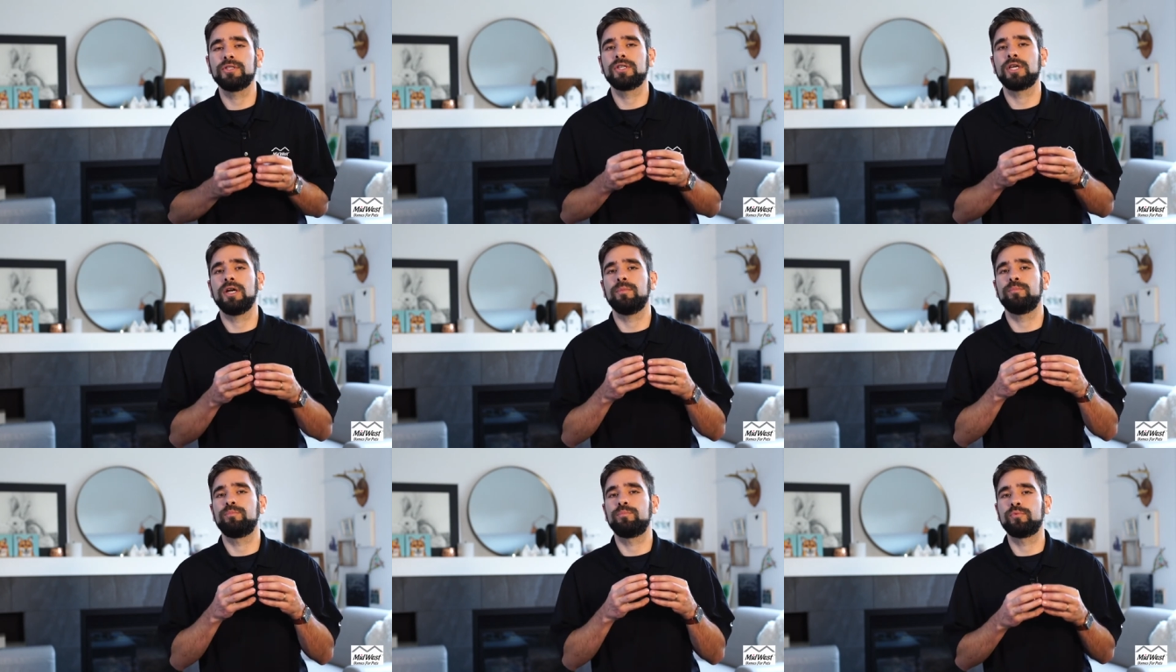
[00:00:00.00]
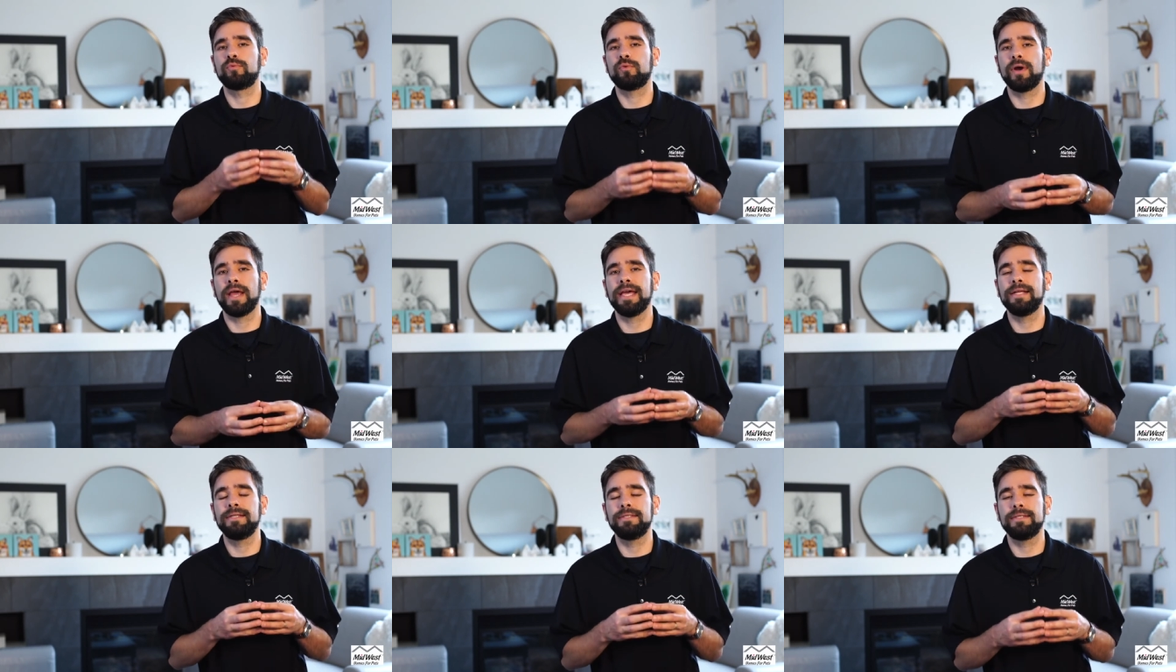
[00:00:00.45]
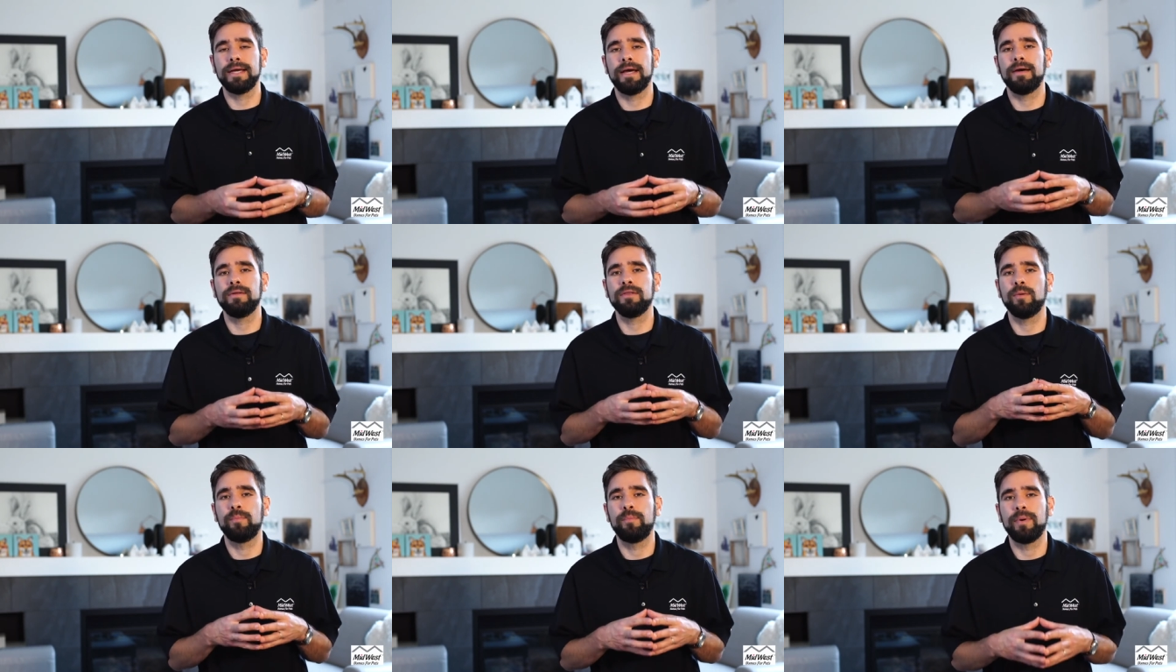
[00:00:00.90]
is gonna break
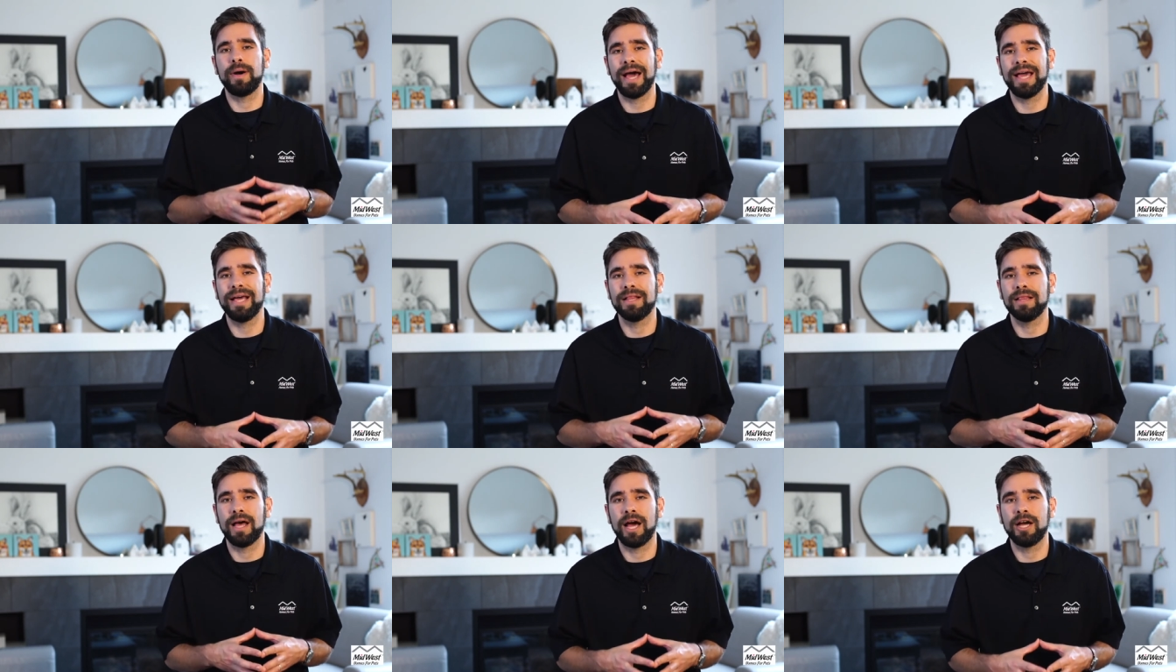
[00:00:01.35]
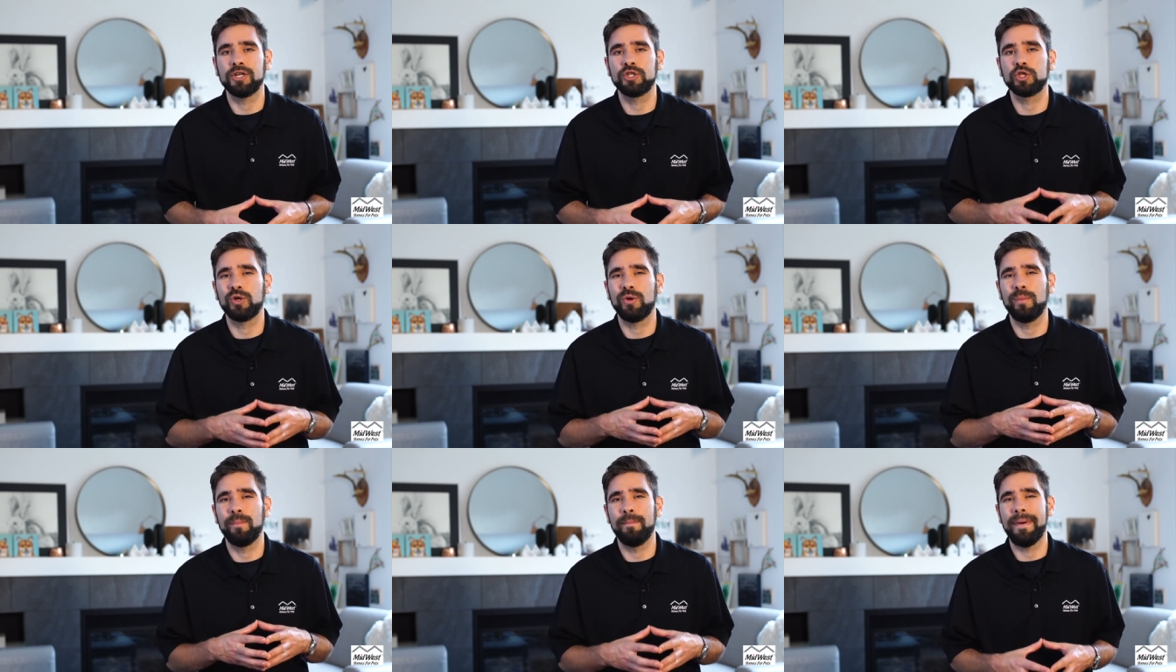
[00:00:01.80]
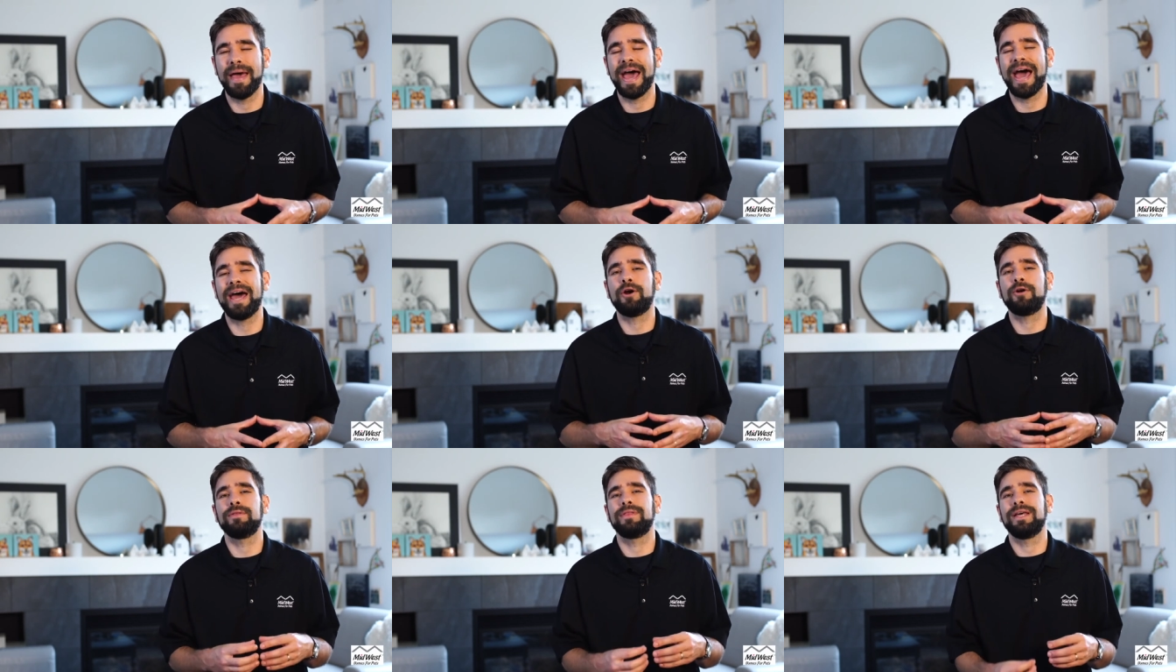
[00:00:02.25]
down the biological
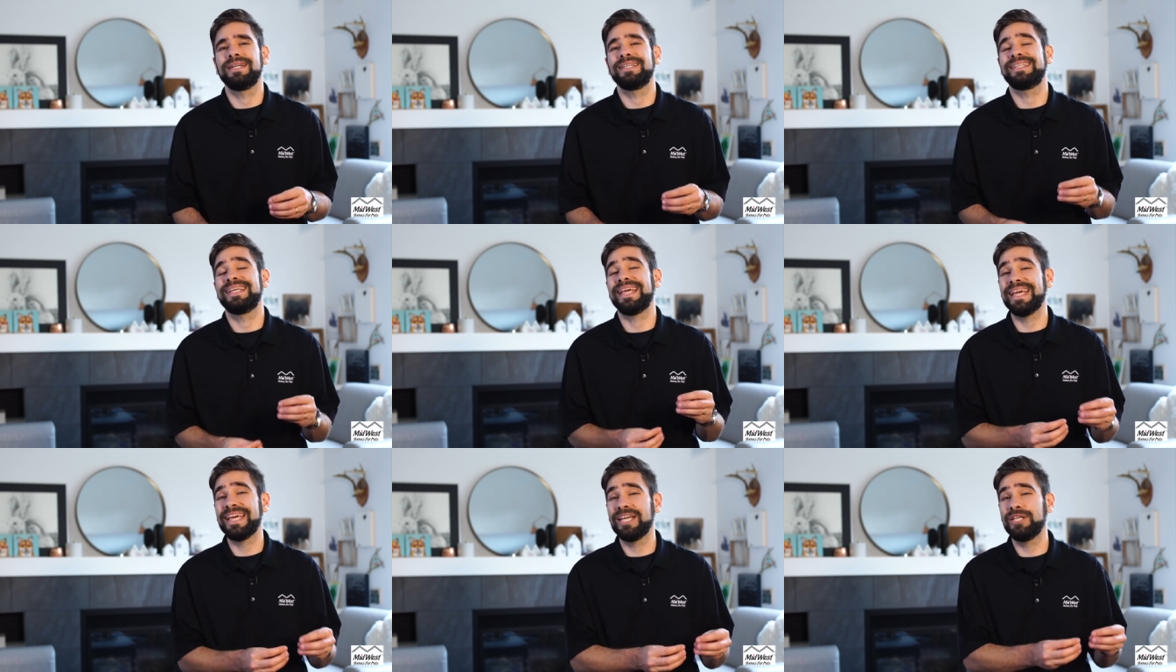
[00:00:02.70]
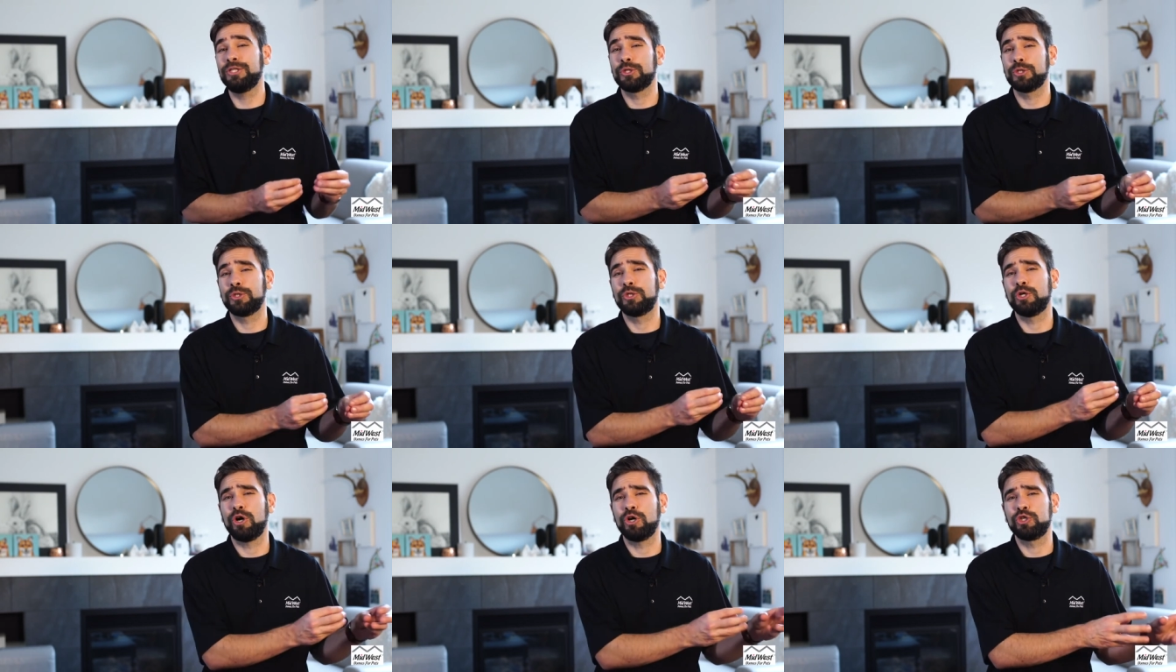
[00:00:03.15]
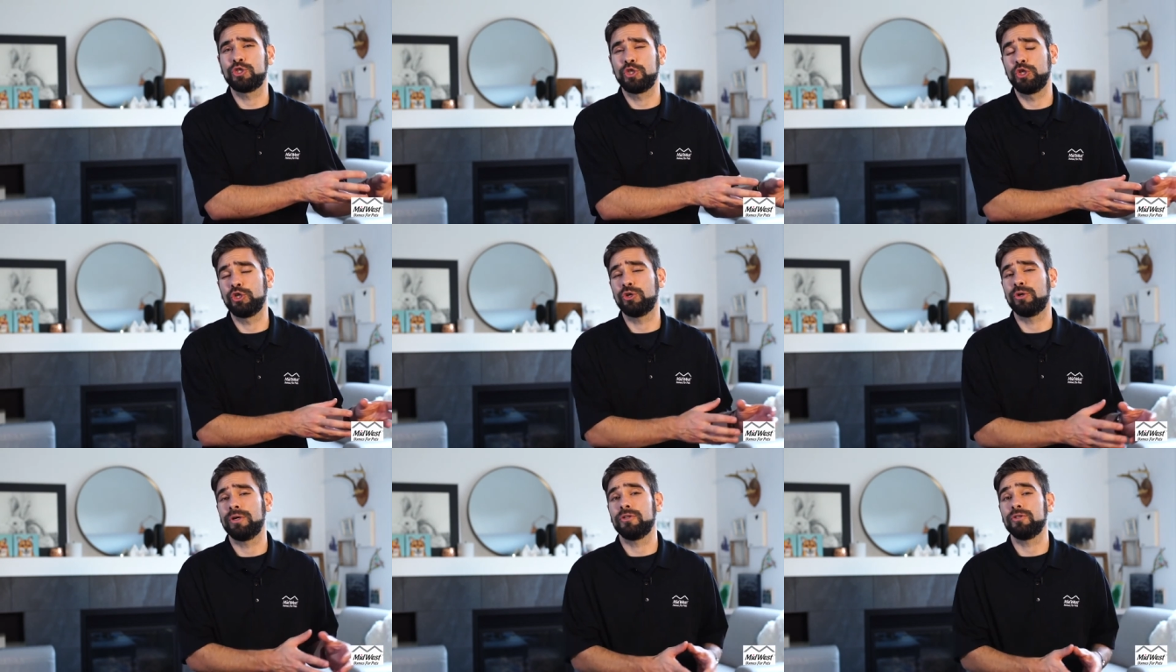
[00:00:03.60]
matter that is in your dog's
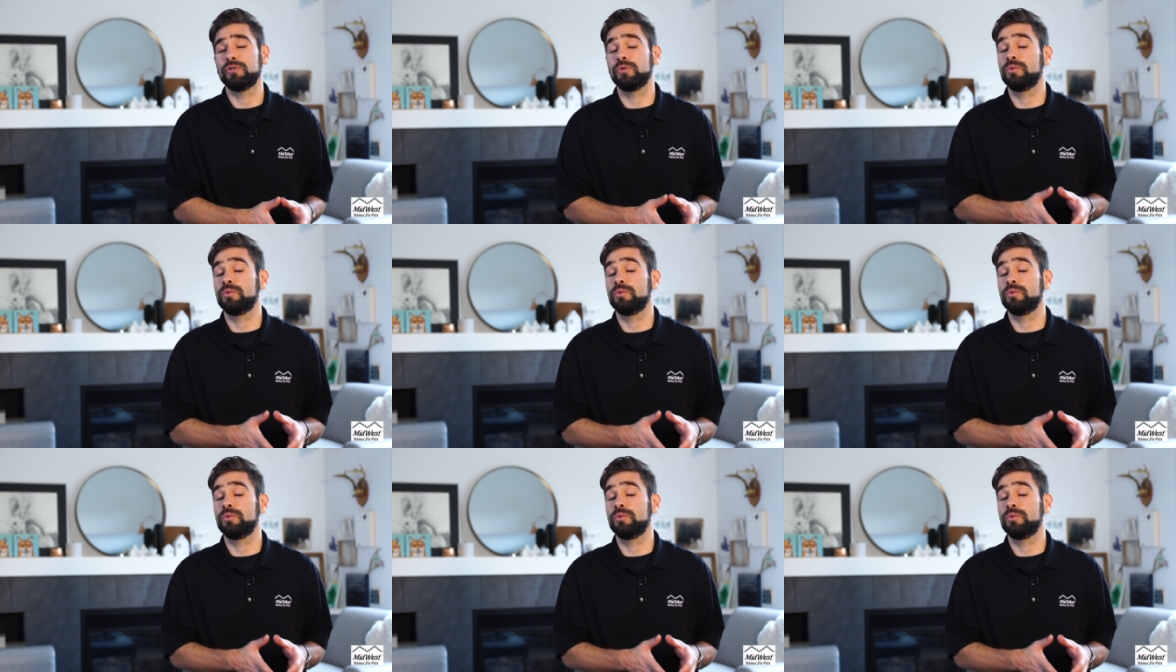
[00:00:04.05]
urine.